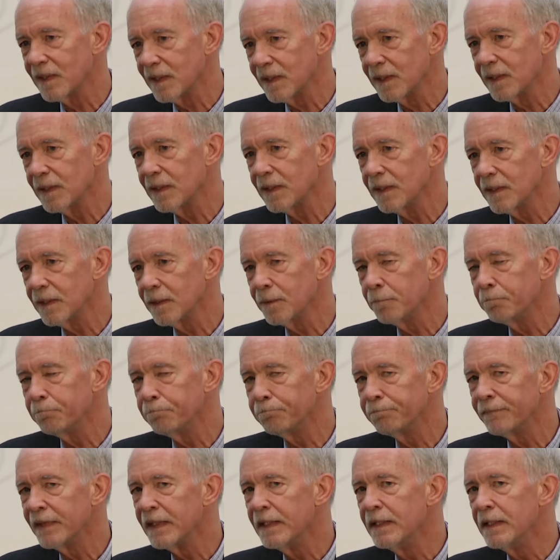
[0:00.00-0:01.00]

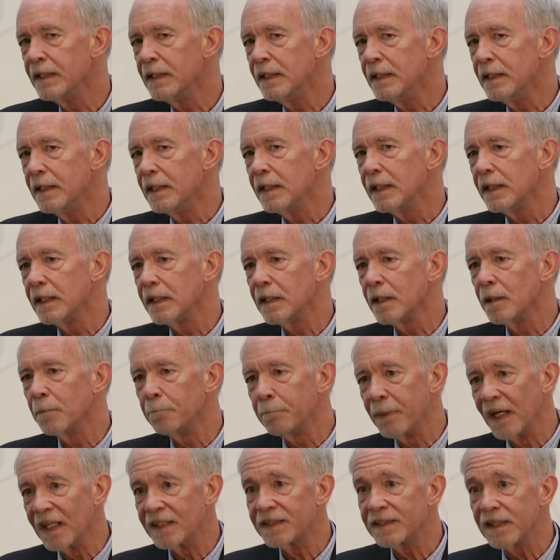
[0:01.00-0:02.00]
Um, uh,
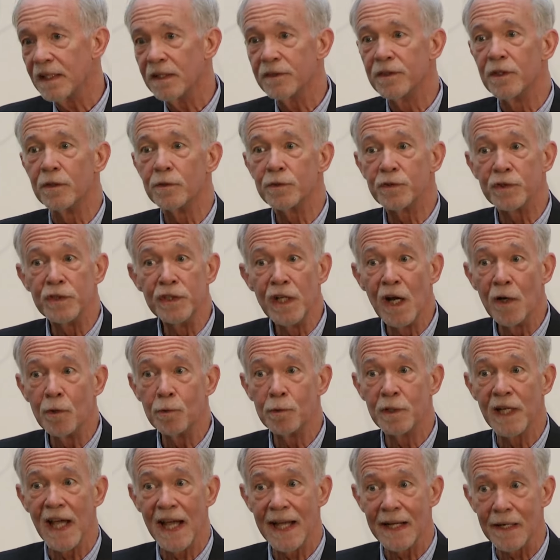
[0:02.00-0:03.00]
but there's
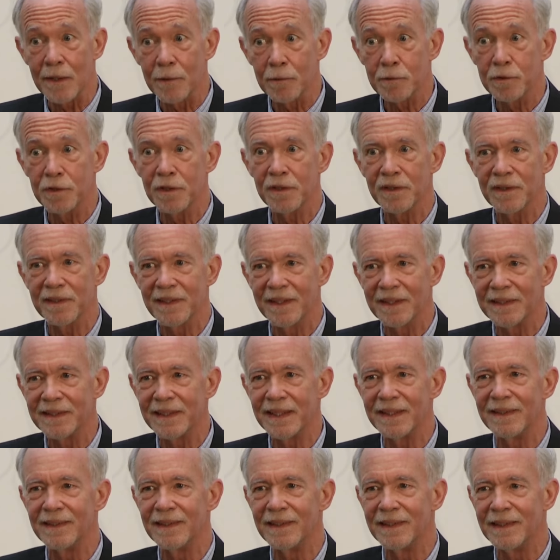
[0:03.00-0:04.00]
no doubt that
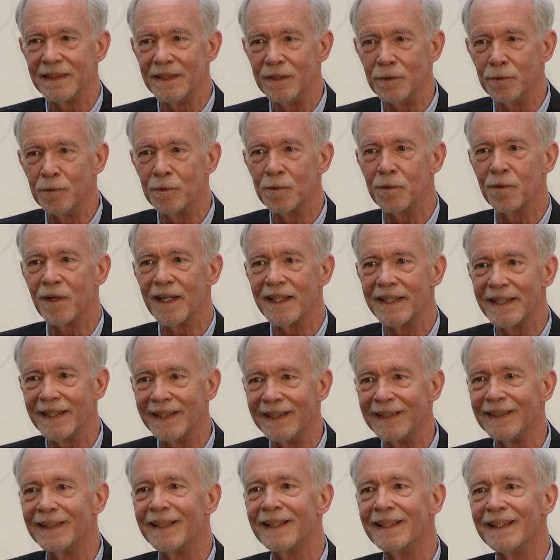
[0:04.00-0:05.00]
in the
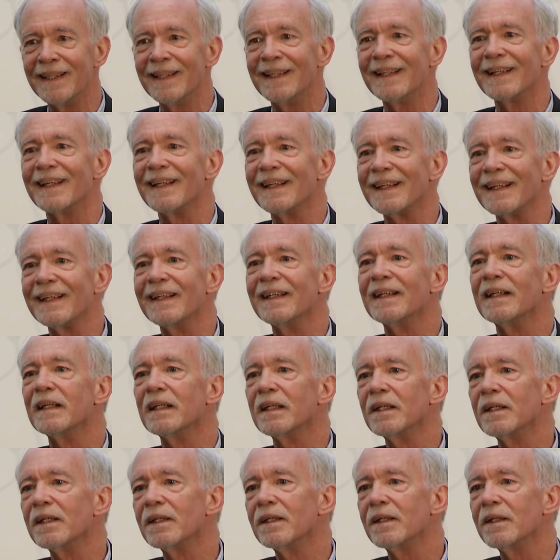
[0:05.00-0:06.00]
Ukraine,
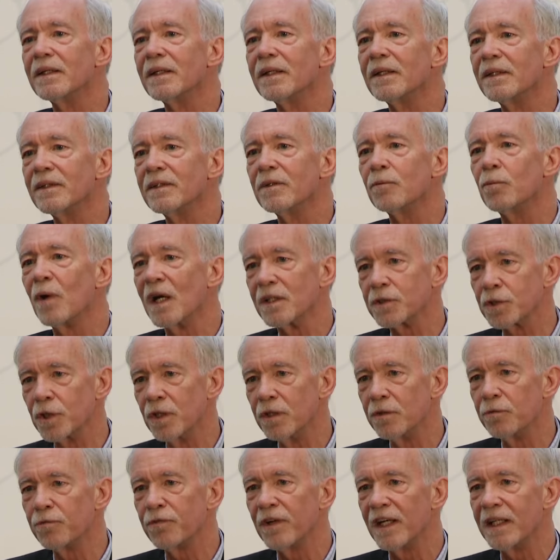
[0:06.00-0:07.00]
uh, the
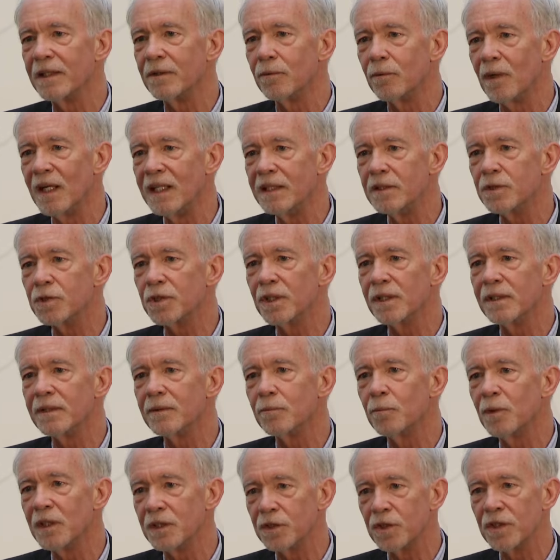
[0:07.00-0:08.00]
Russian
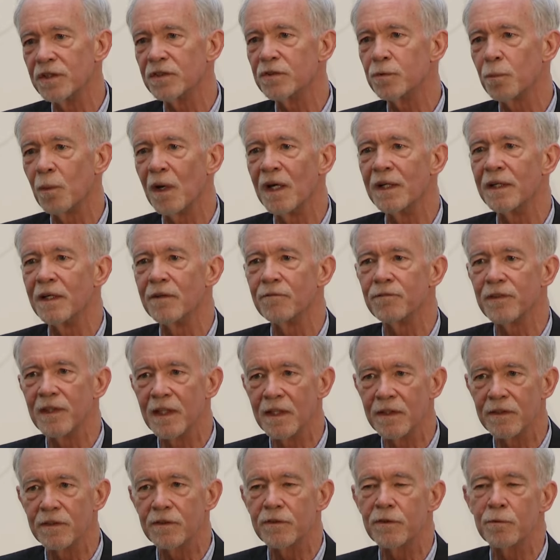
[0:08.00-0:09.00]
Federation, which is one of
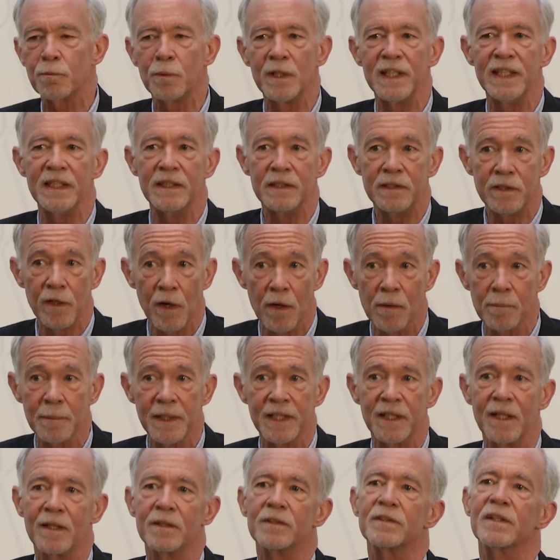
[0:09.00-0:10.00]
the three
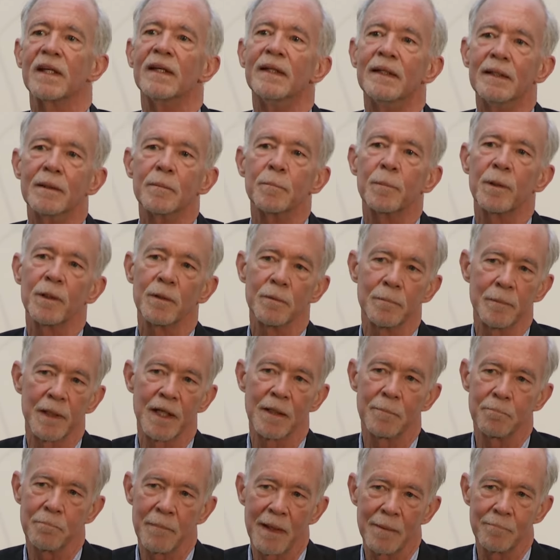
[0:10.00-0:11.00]
dominant
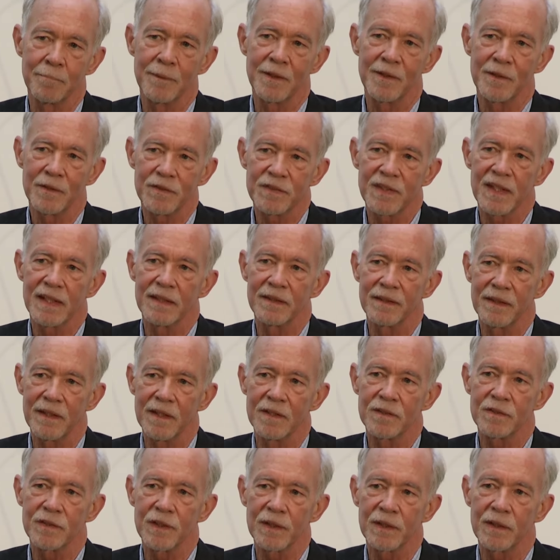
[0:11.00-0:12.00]
permanent members in
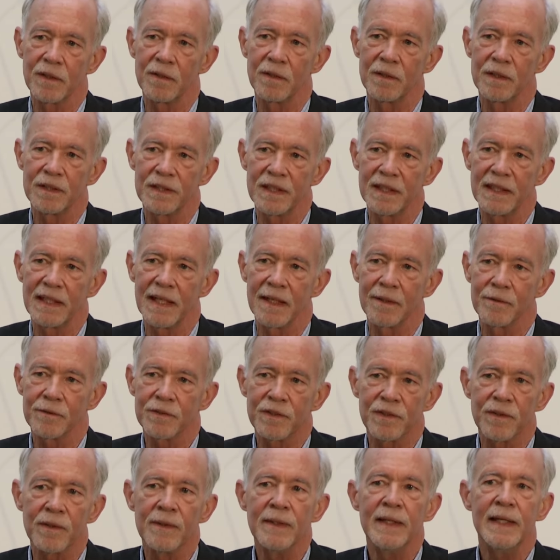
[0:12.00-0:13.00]
the Security
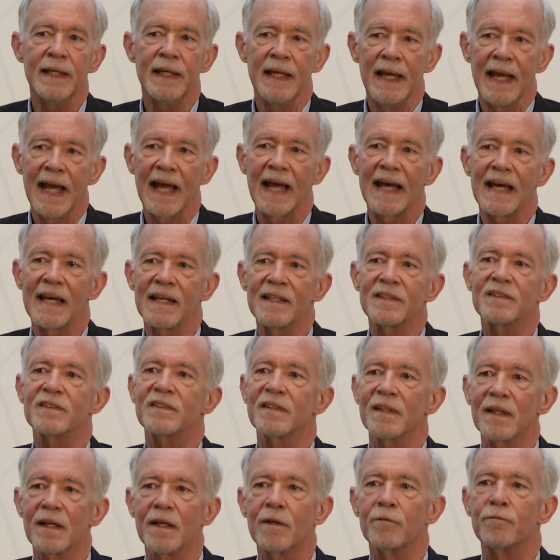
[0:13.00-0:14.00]
Council,
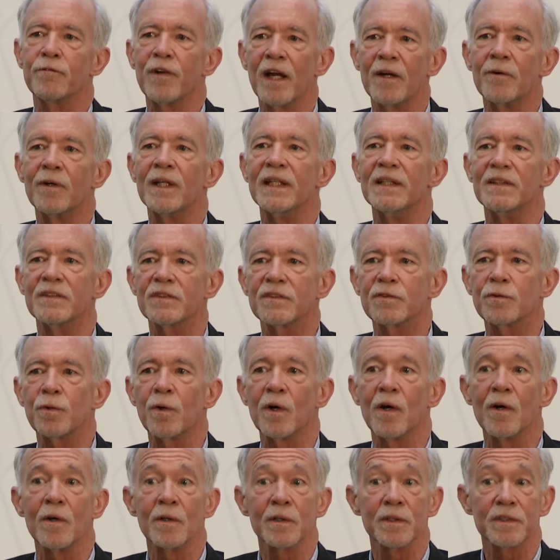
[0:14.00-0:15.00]
has a very
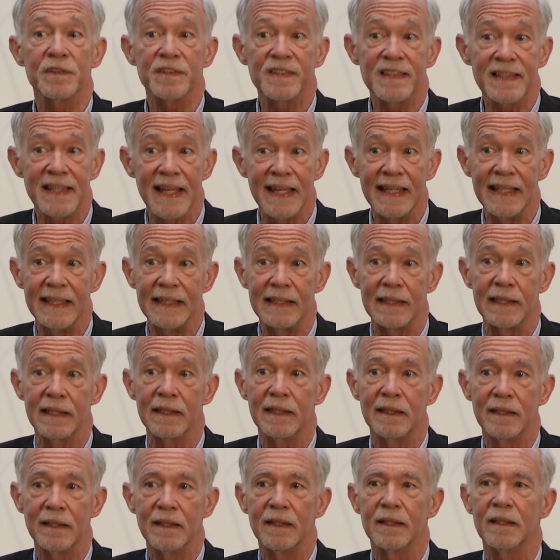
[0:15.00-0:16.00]
strong stake
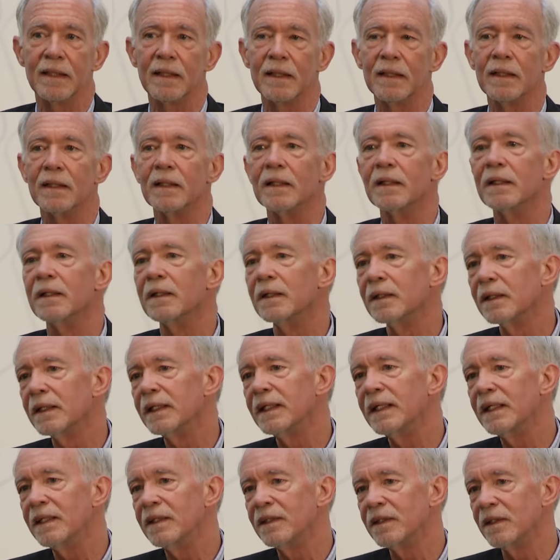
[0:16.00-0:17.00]
uh,
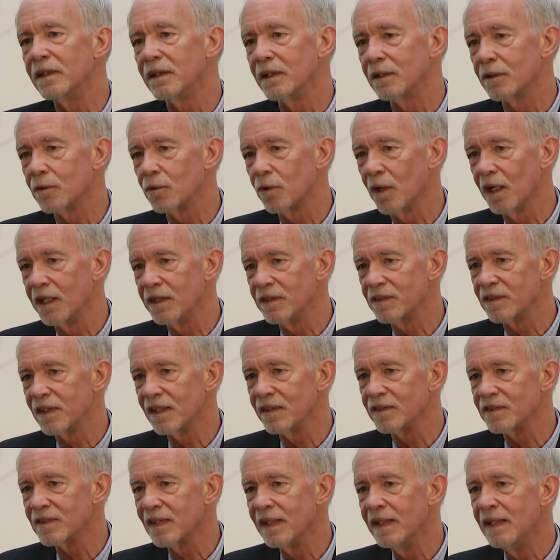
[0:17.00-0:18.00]
in the
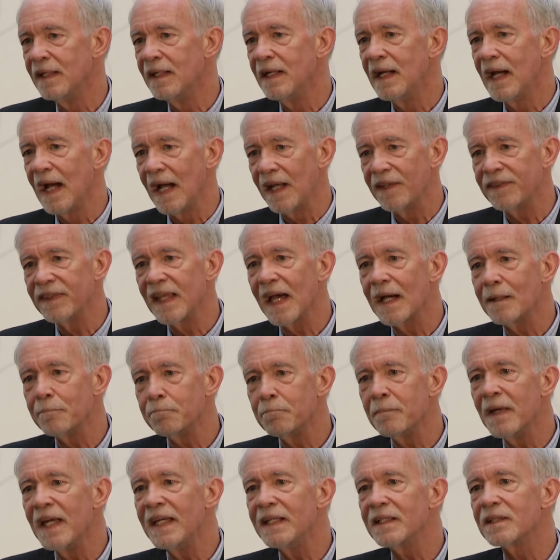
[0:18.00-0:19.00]
crisis. And
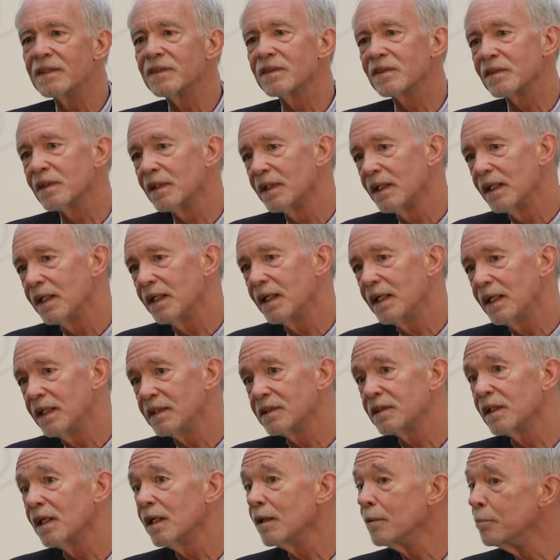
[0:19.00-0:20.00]
that makes
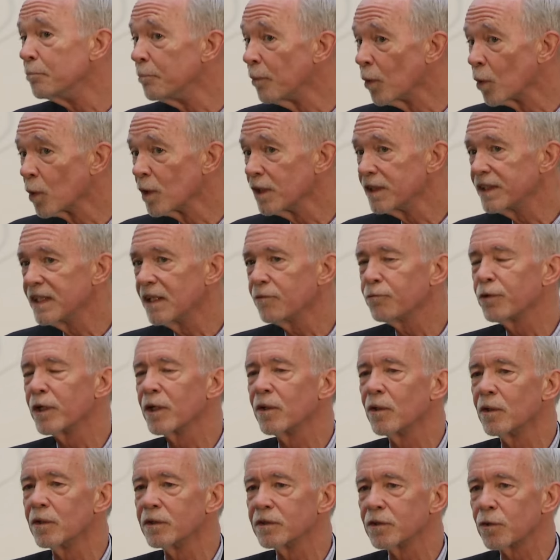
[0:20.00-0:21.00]
it a more
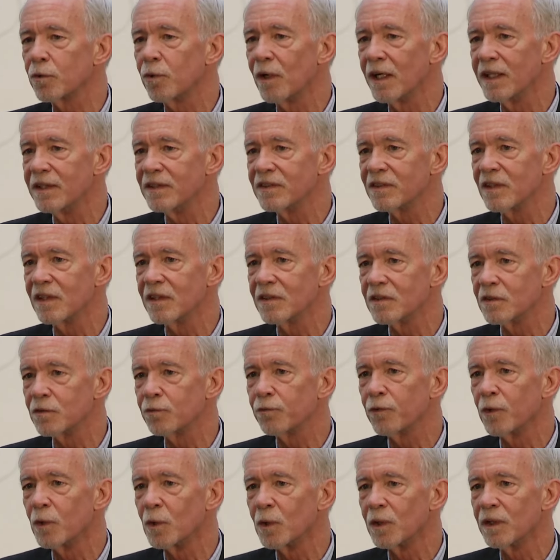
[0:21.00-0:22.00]
difficult crisis
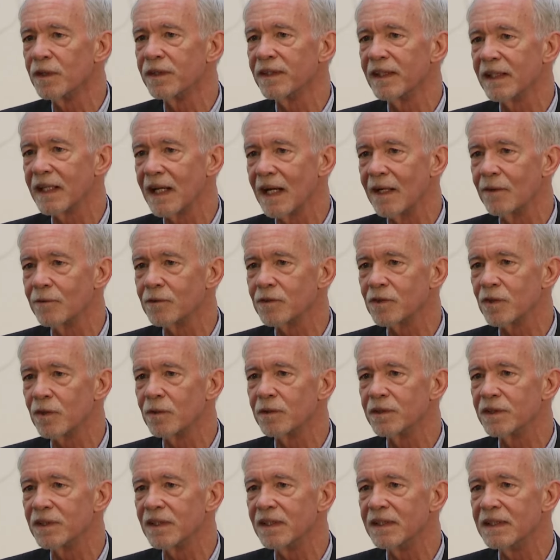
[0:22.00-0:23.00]
for the
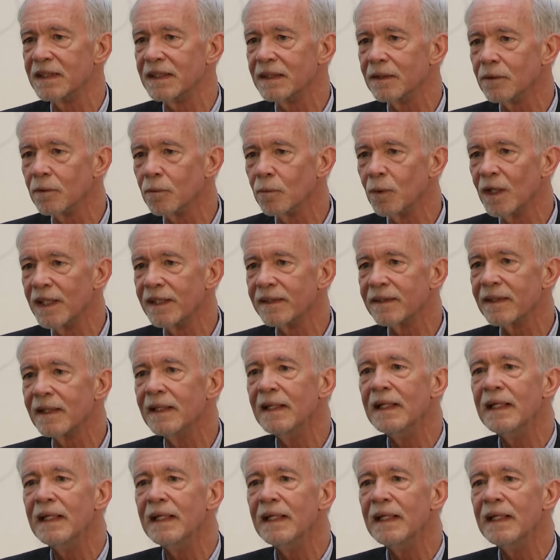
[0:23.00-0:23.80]
Council to deal with.